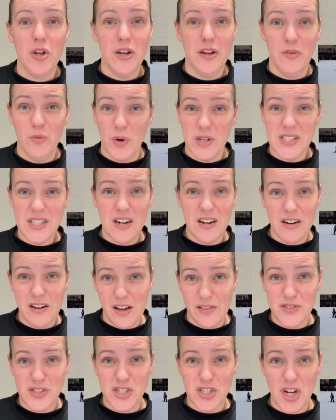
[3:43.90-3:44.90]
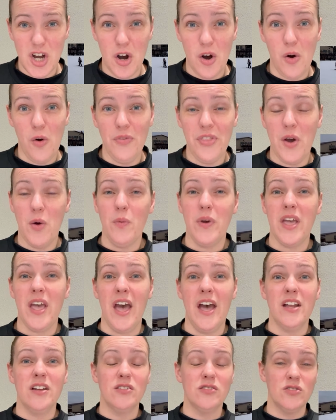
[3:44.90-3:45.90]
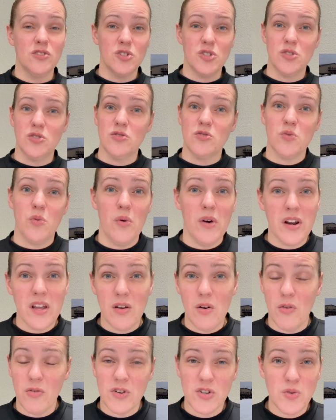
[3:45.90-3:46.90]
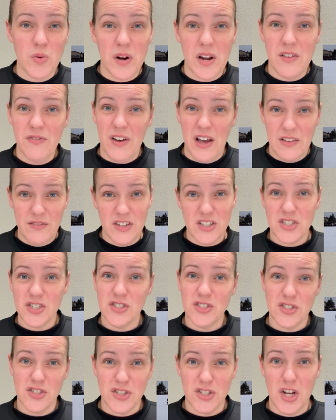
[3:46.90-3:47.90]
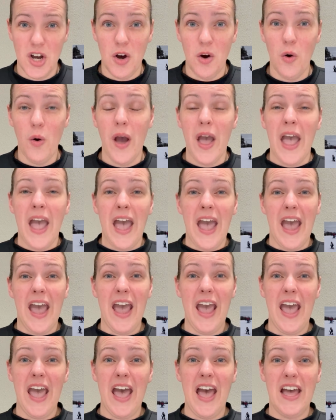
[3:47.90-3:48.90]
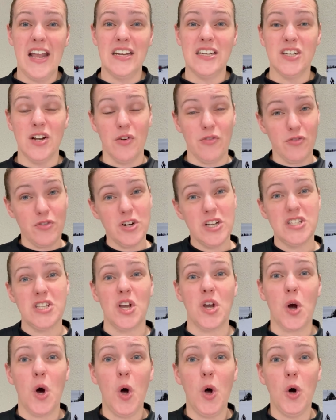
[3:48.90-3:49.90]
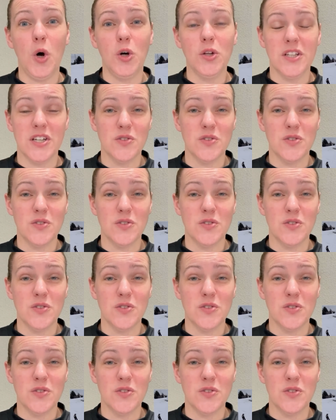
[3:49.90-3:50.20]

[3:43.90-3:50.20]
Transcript: wasn't enough snow. Then we get over 25 inches of snow and freezing cold.